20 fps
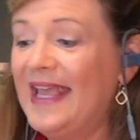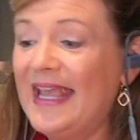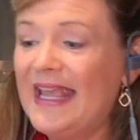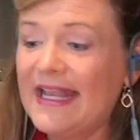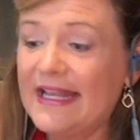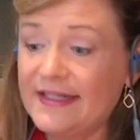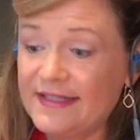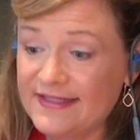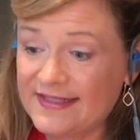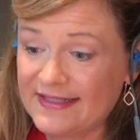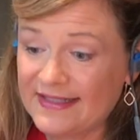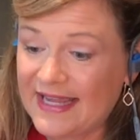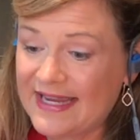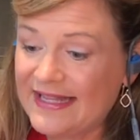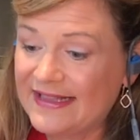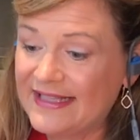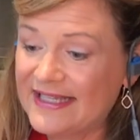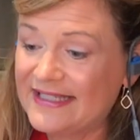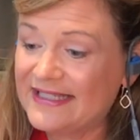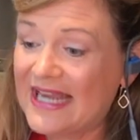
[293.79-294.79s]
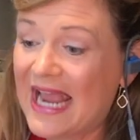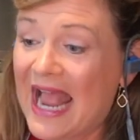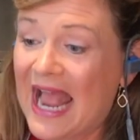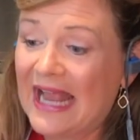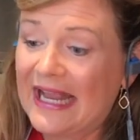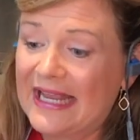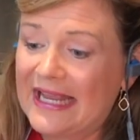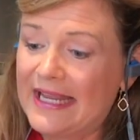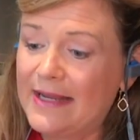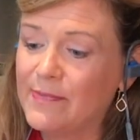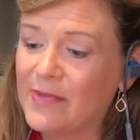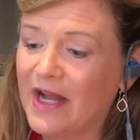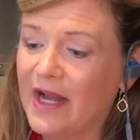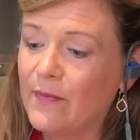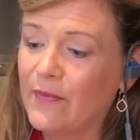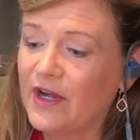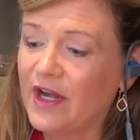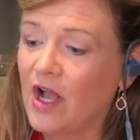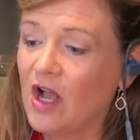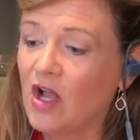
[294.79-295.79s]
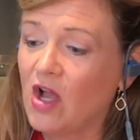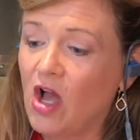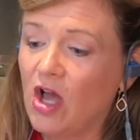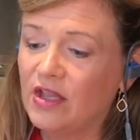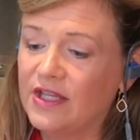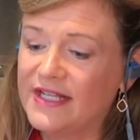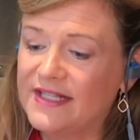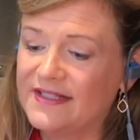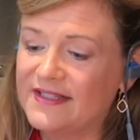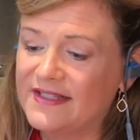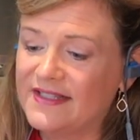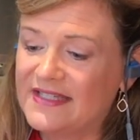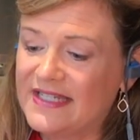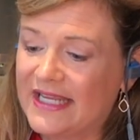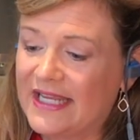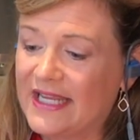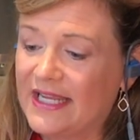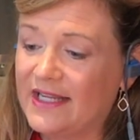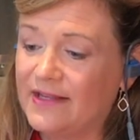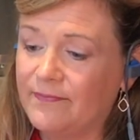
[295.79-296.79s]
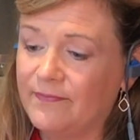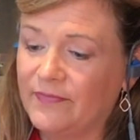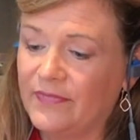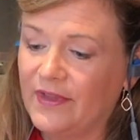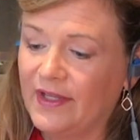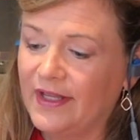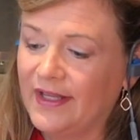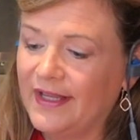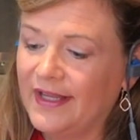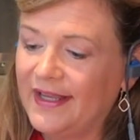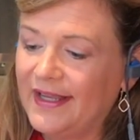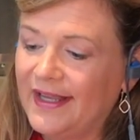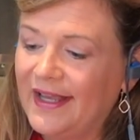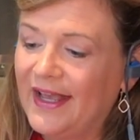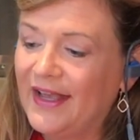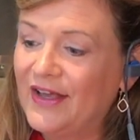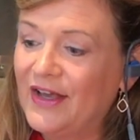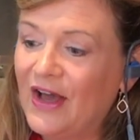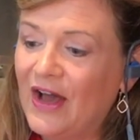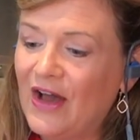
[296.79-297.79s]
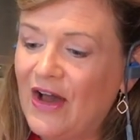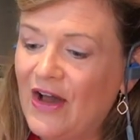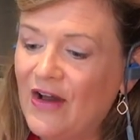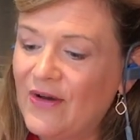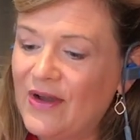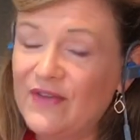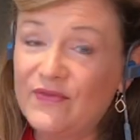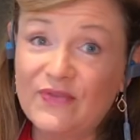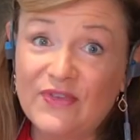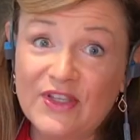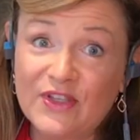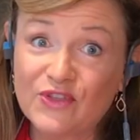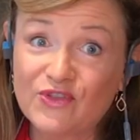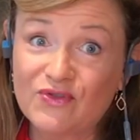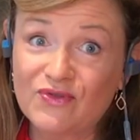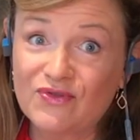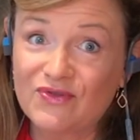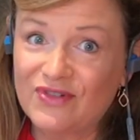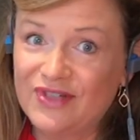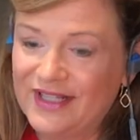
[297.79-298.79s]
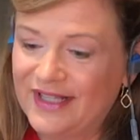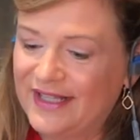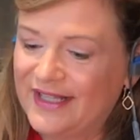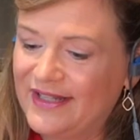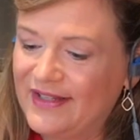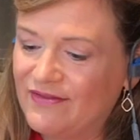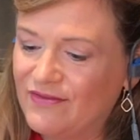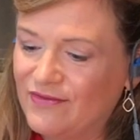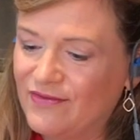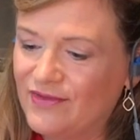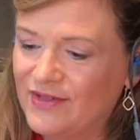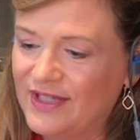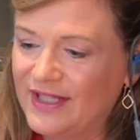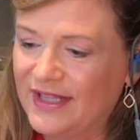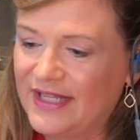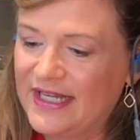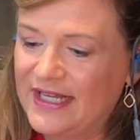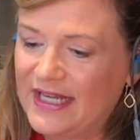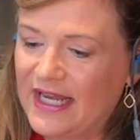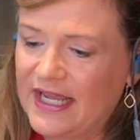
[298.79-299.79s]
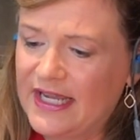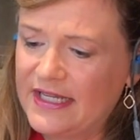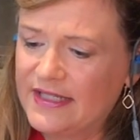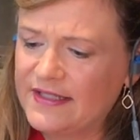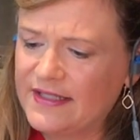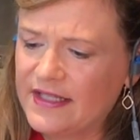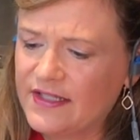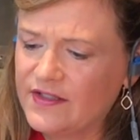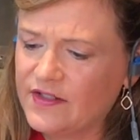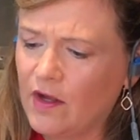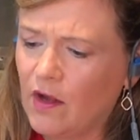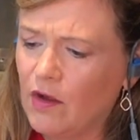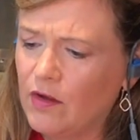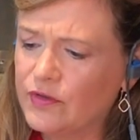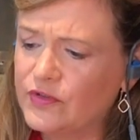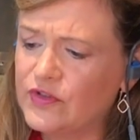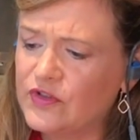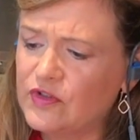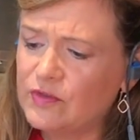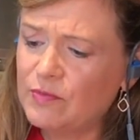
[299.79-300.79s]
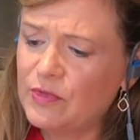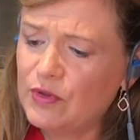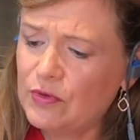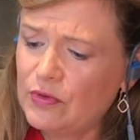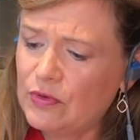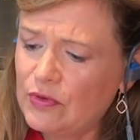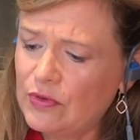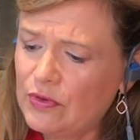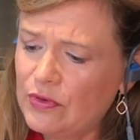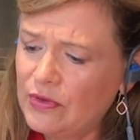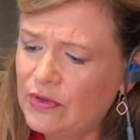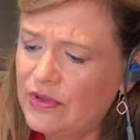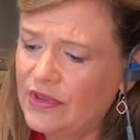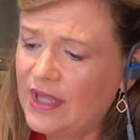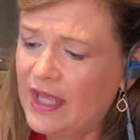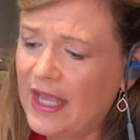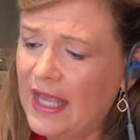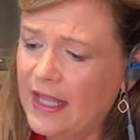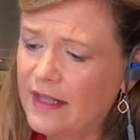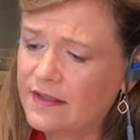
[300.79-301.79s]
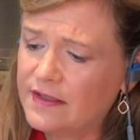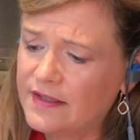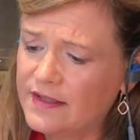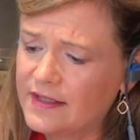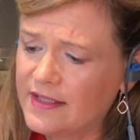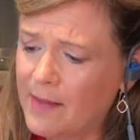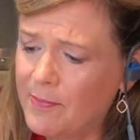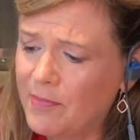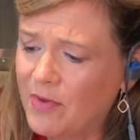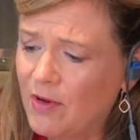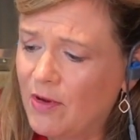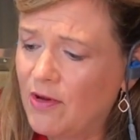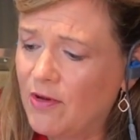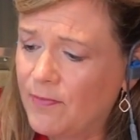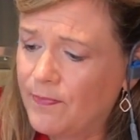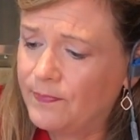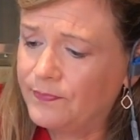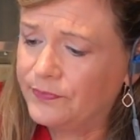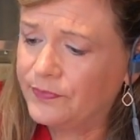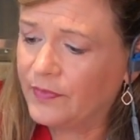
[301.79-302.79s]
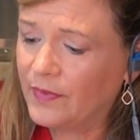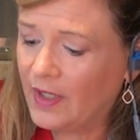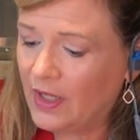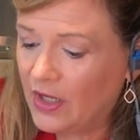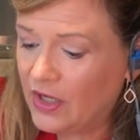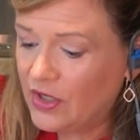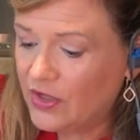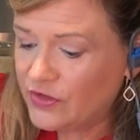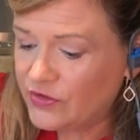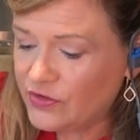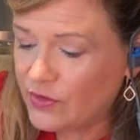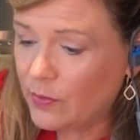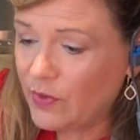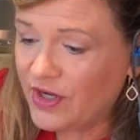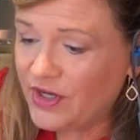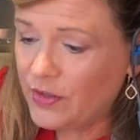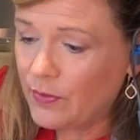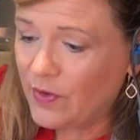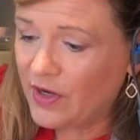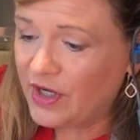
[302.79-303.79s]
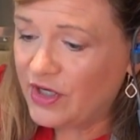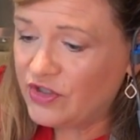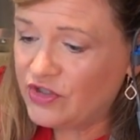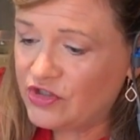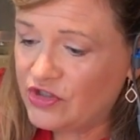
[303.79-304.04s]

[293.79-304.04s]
It's slightly tacky, but I would not call it sticky. Oh, it feels really, really nice. It's all smooth and supple. So what you want to